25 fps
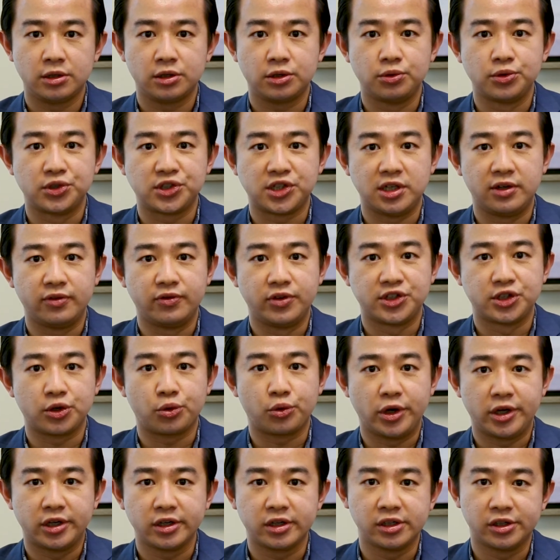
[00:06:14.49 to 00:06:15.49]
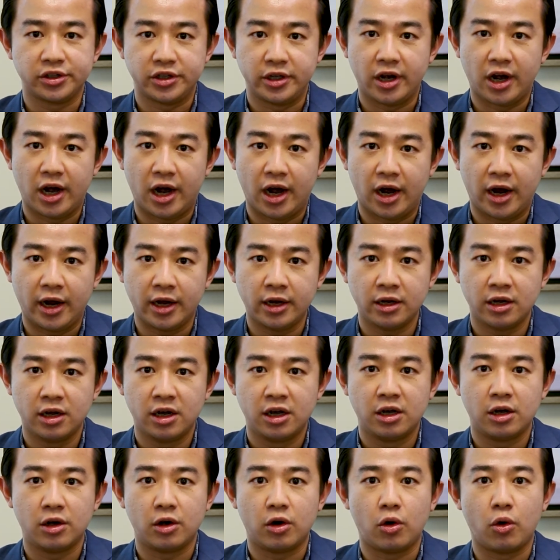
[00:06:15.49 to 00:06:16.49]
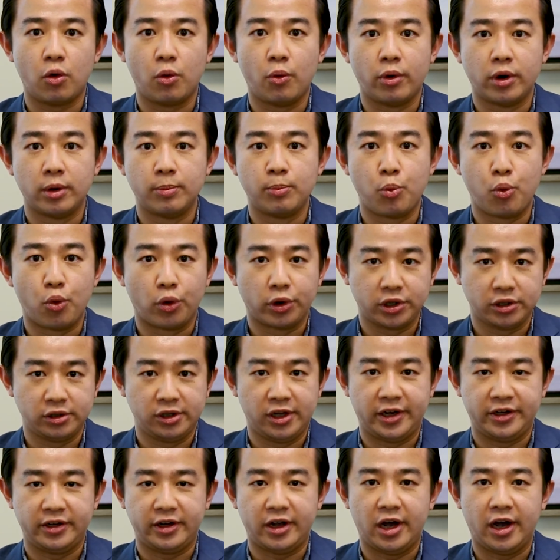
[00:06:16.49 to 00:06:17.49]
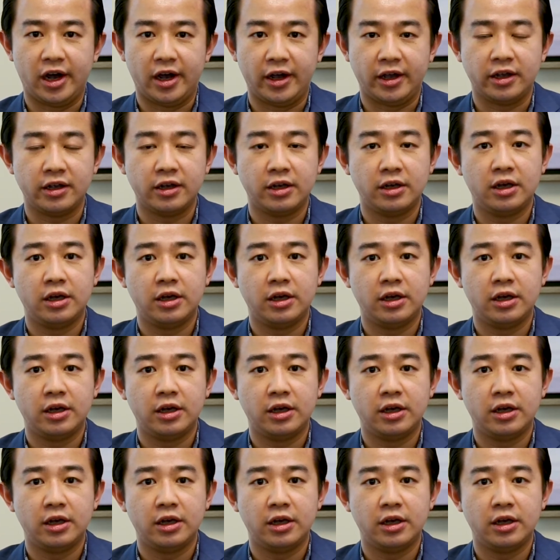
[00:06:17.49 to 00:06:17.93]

to see if it's critically high or borderline high.